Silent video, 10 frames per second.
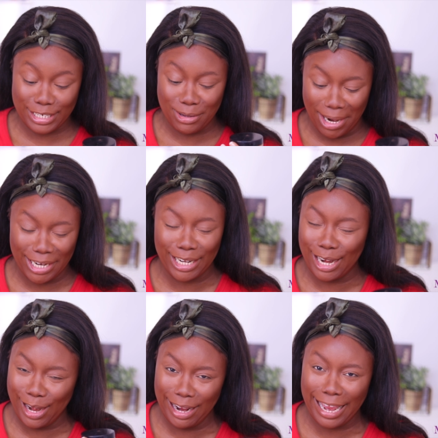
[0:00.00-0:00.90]
using
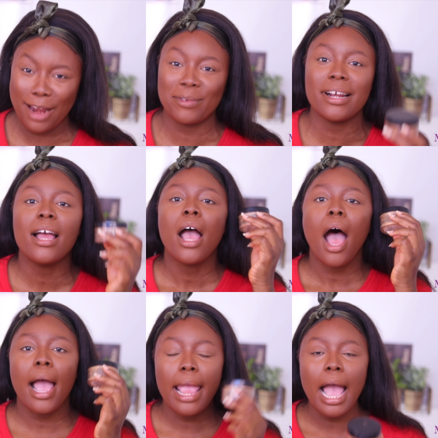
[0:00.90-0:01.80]
regularly on camera
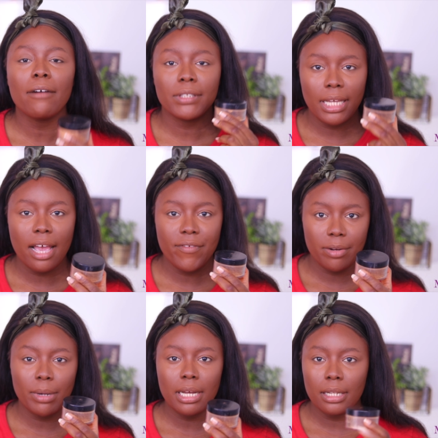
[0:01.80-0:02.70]
I have to have it
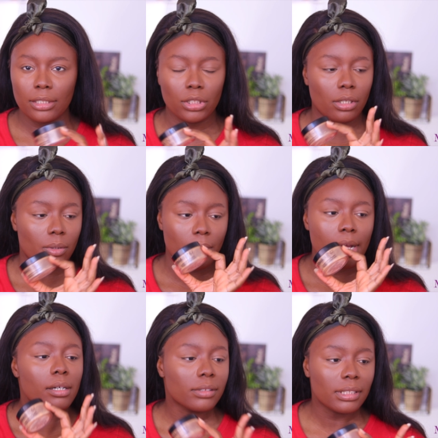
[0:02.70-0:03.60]
in my collection or
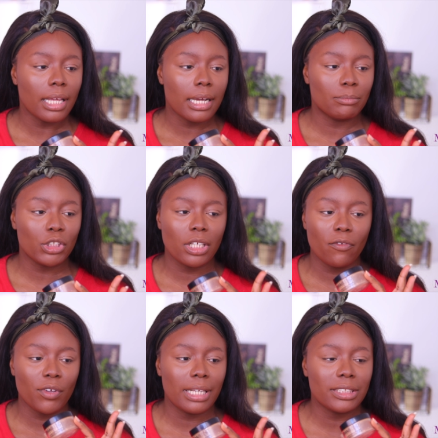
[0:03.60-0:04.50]
else like I'm just gonna
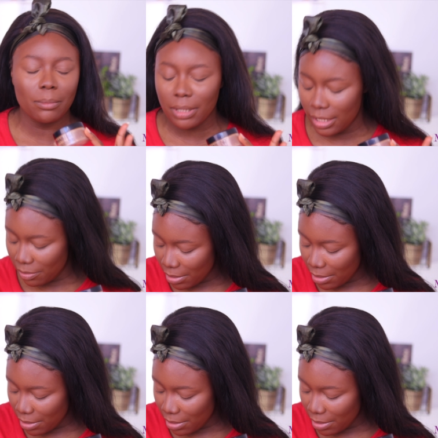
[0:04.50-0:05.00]
feel like something is